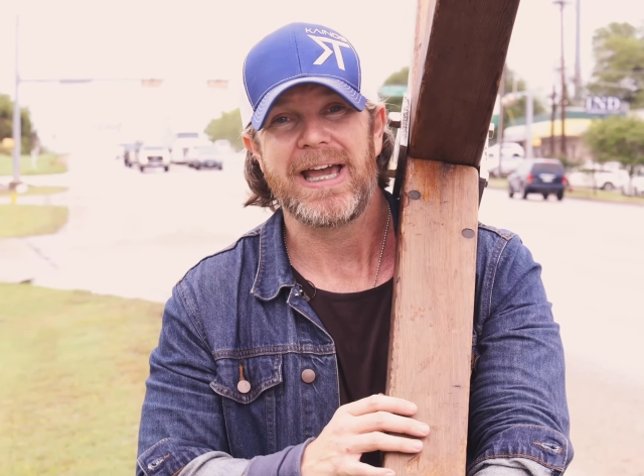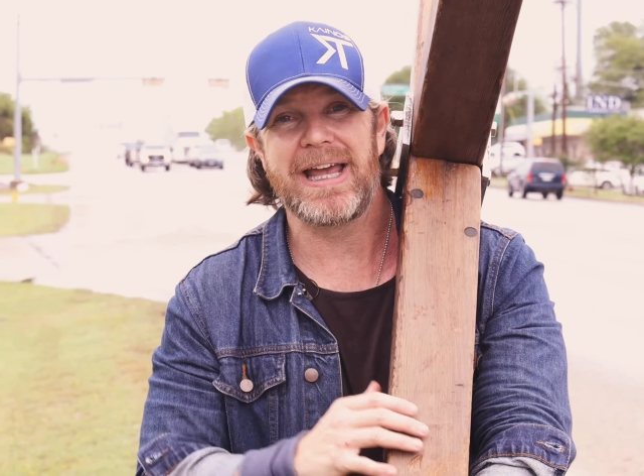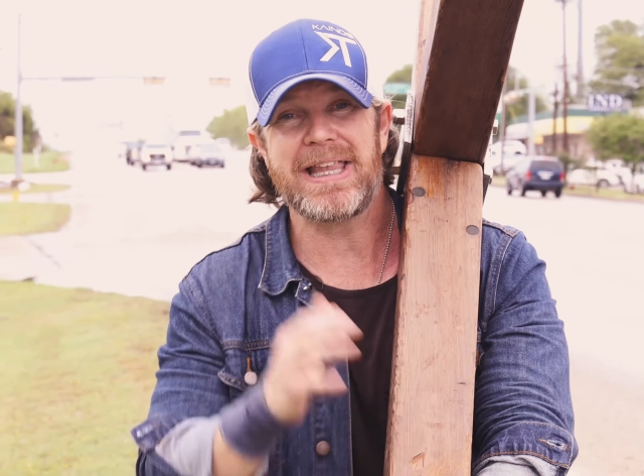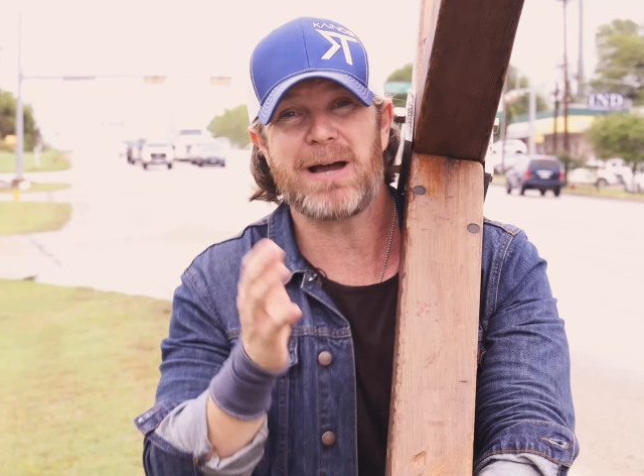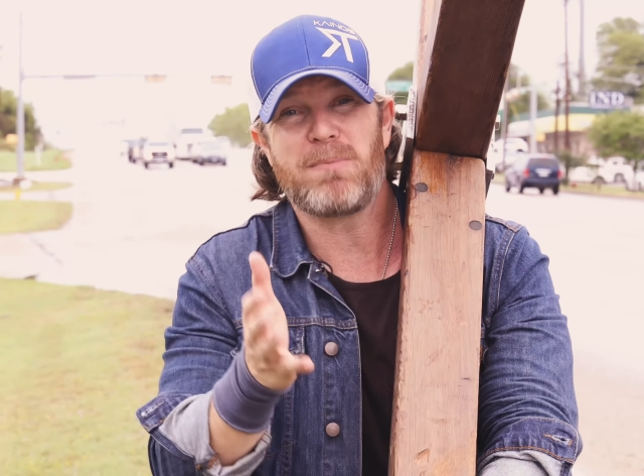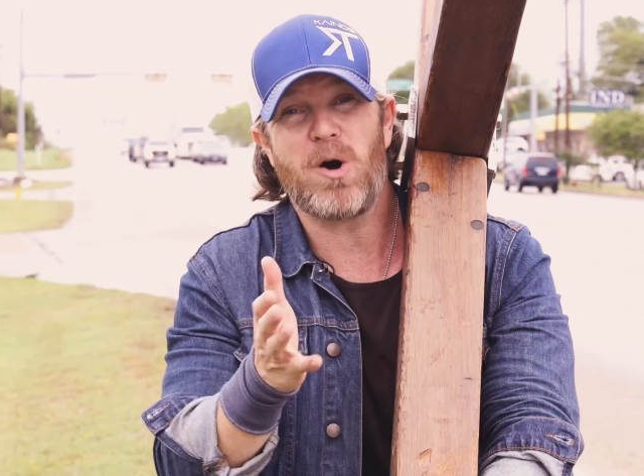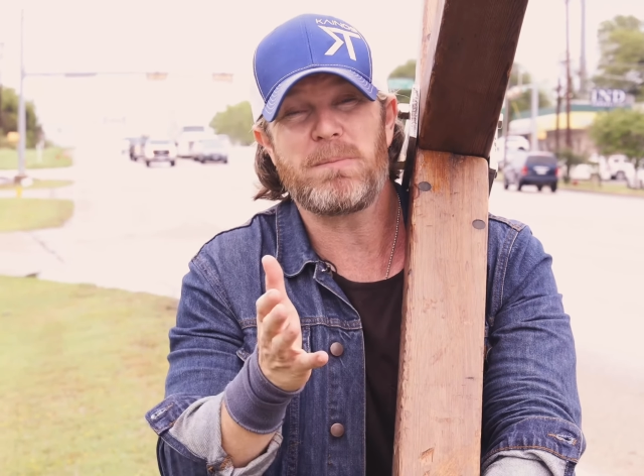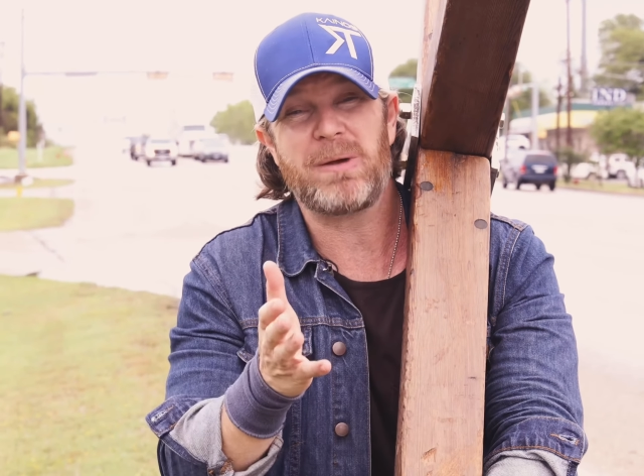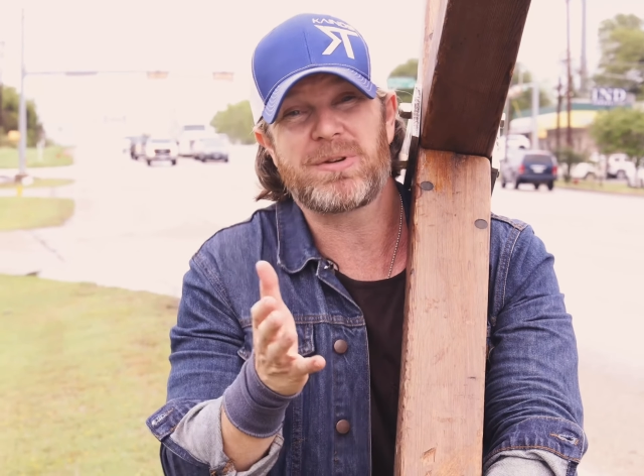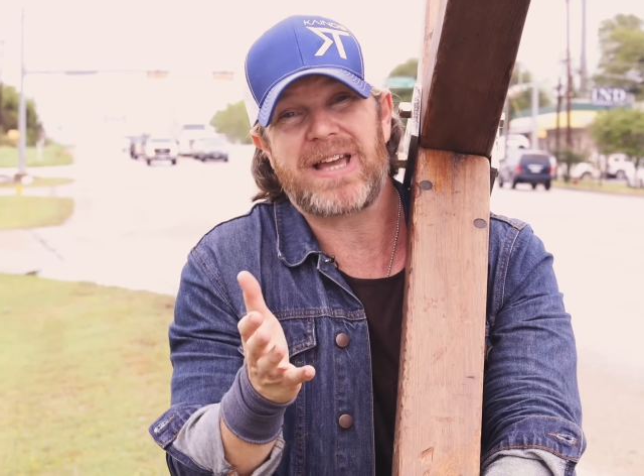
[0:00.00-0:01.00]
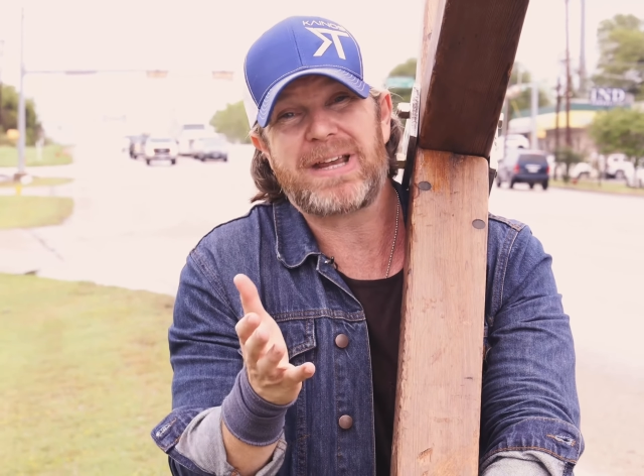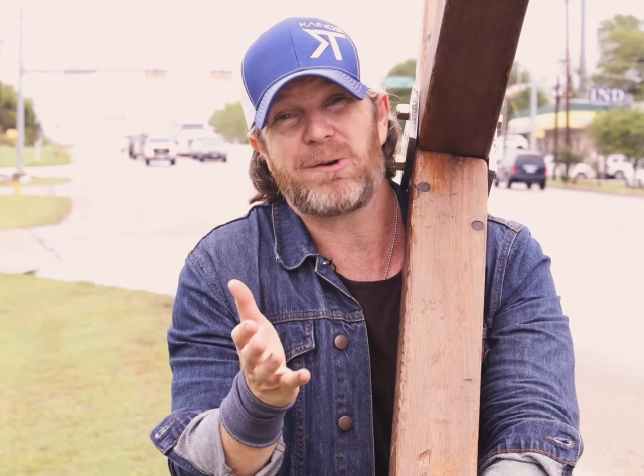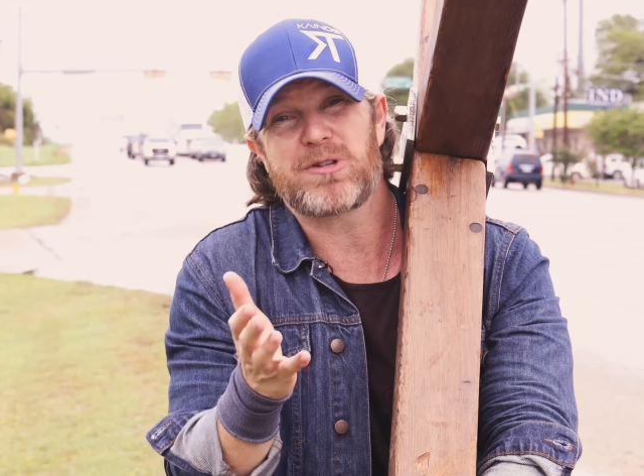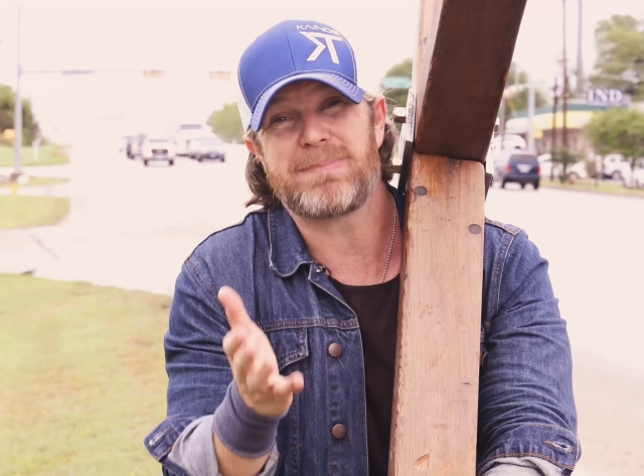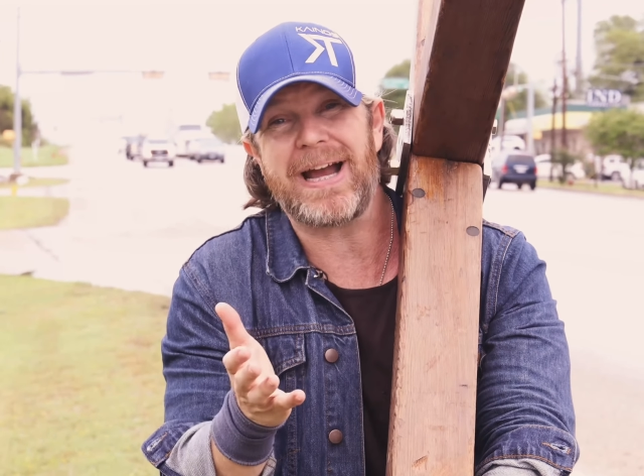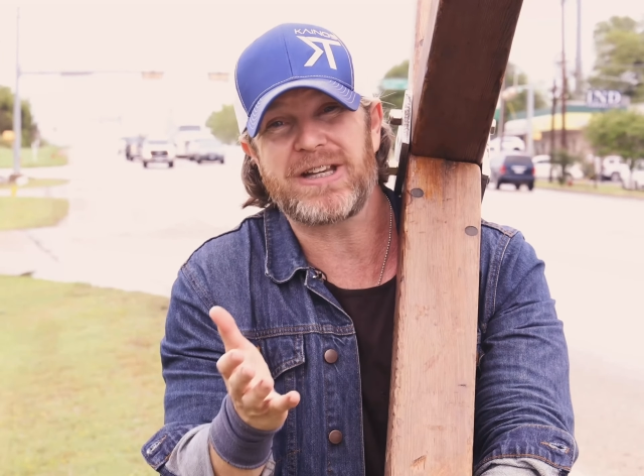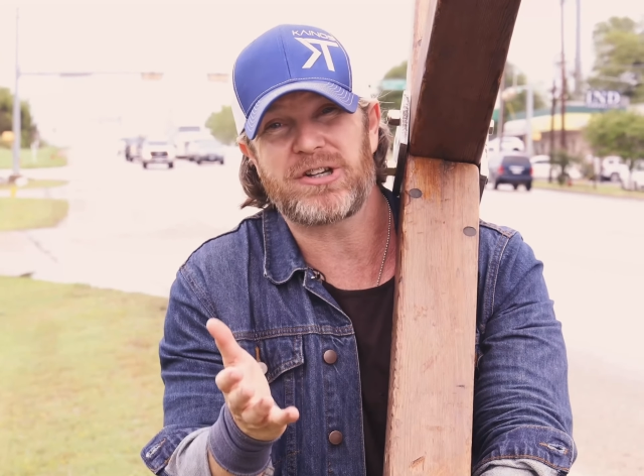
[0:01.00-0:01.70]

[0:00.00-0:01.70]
in that moment, it was like it was my